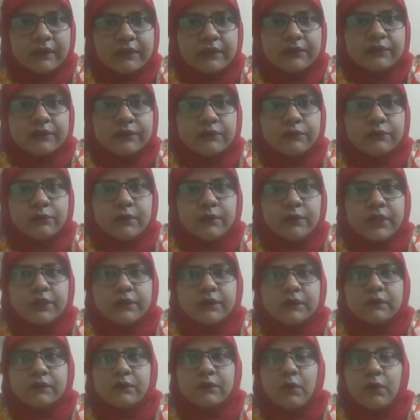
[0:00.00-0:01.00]
this
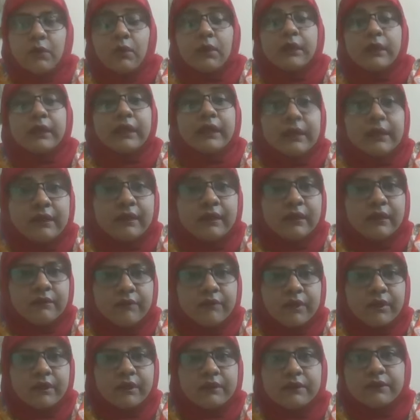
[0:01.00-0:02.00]
situation or
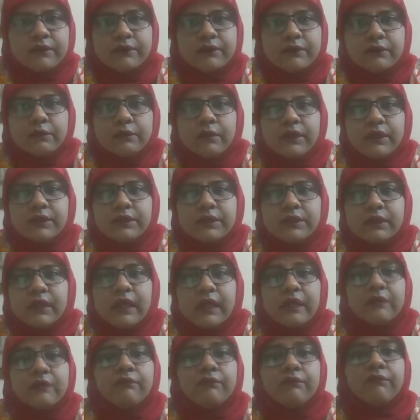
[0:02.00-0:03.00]
irrelevant in this situation,
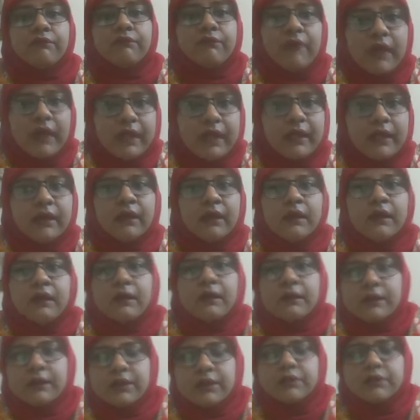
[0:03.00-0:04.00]
and why
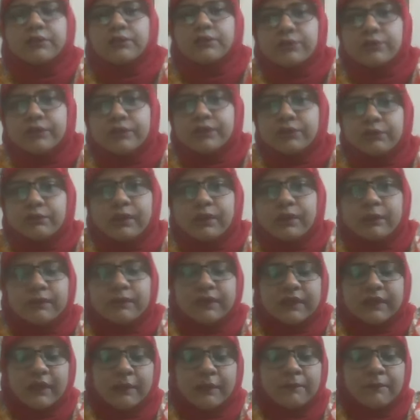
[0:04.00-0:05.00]
they should switch to
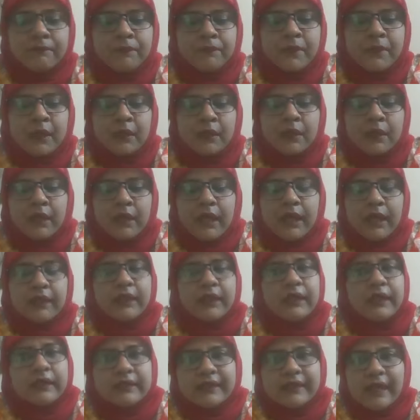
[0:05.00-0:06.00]
ABC. An
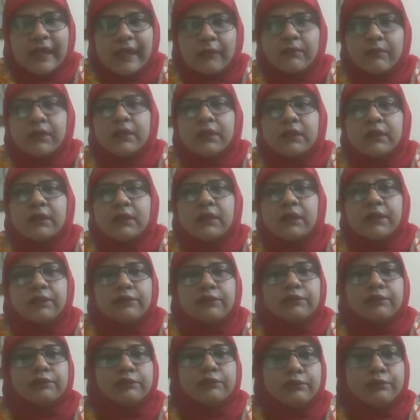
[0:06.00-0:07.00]
examiner
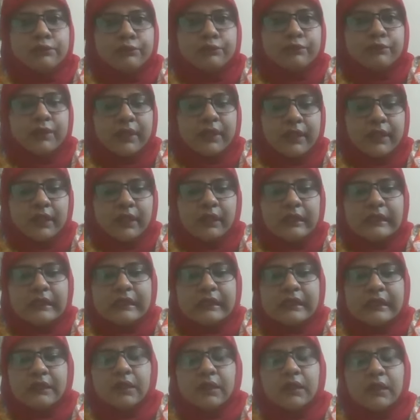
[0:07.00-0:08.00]
is usually
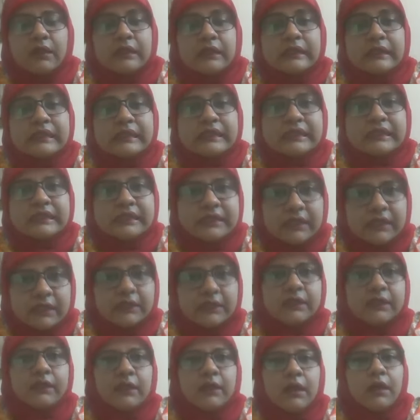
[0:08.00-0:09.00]

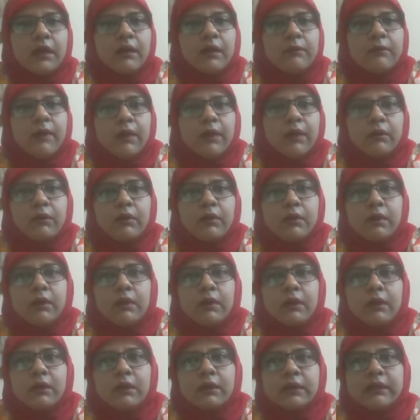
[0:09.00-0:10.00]
concerned about
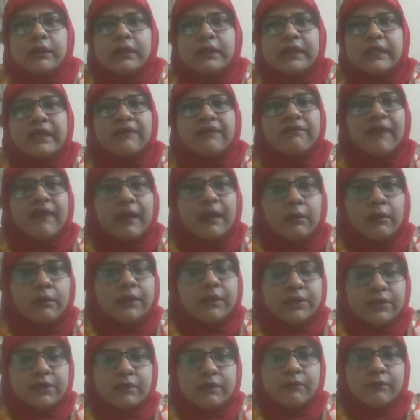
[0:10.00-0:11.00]
the
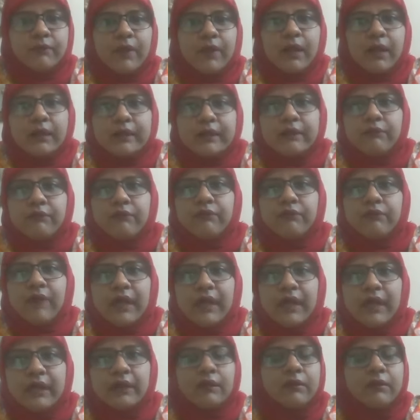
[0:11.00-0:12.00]
evaluation part, that
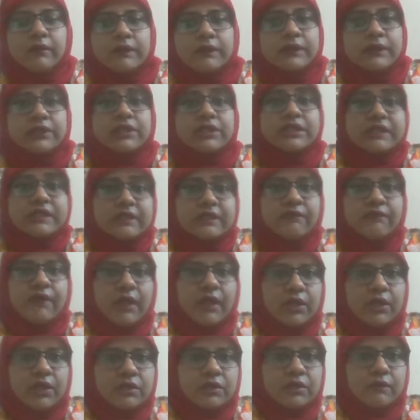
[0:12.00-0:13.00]
why the
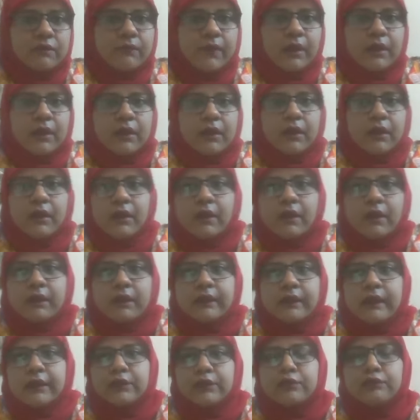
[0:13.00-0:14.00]
justification part,
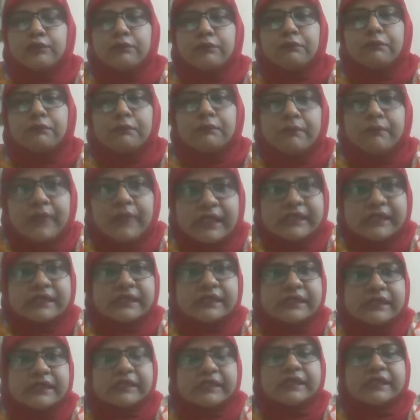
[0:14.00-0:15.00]
that you must
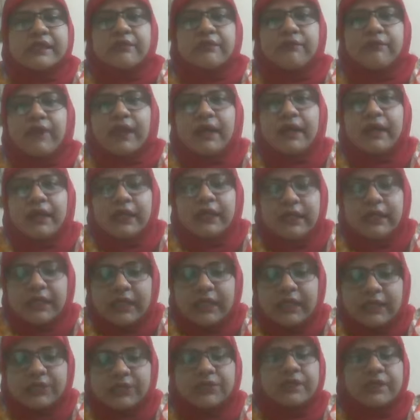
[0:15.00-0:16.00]
justify
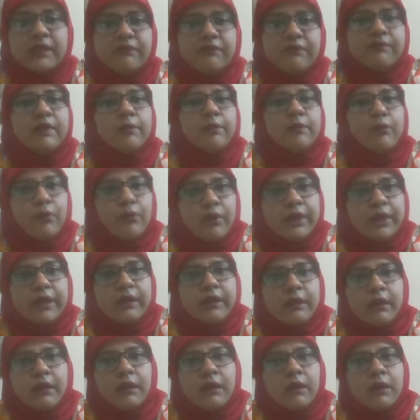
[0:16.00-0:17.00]
each and every
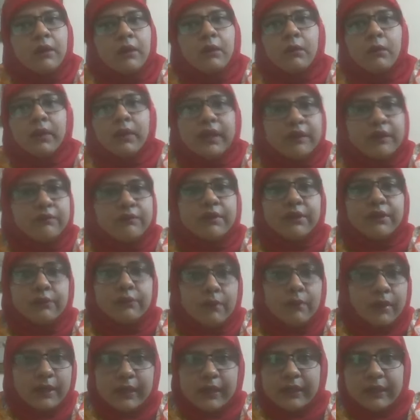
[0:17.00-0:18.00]
point whatever you
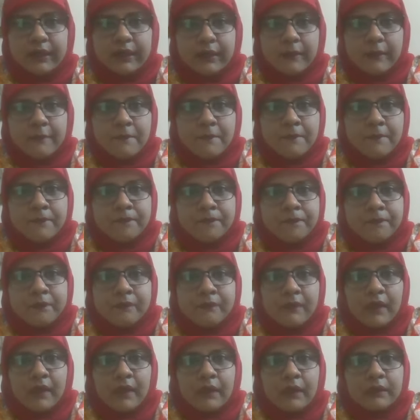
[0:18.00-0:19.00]
are writing.
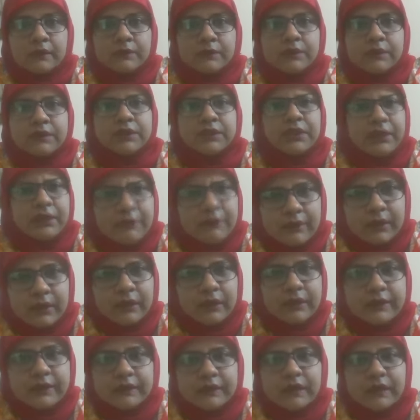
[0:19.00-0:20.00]

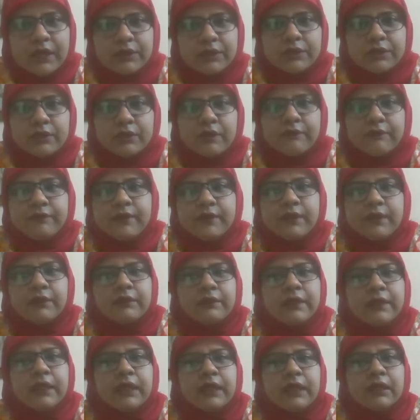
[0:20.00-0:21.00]
General discussion of
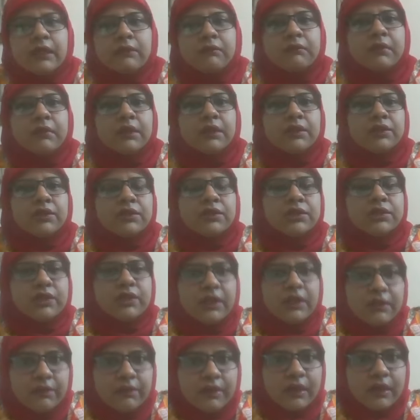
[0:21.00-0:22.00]
theory,
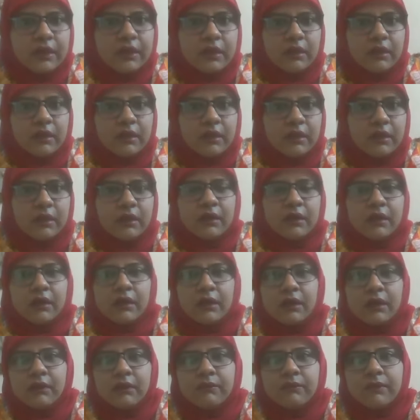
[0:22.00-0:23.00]
general
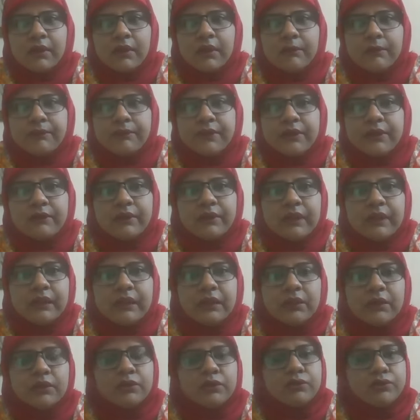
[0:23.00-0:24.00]
of
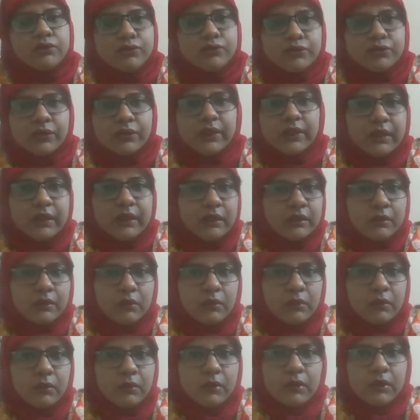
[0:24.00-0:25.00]
theory usually
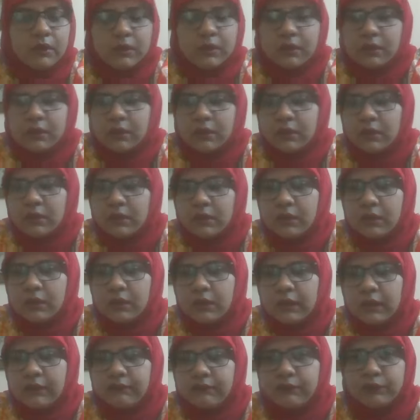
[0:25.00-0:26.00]
don't
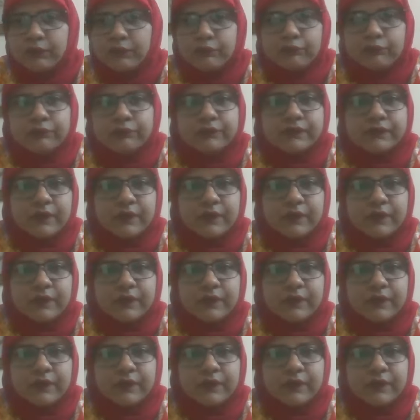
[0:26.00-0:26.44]
give you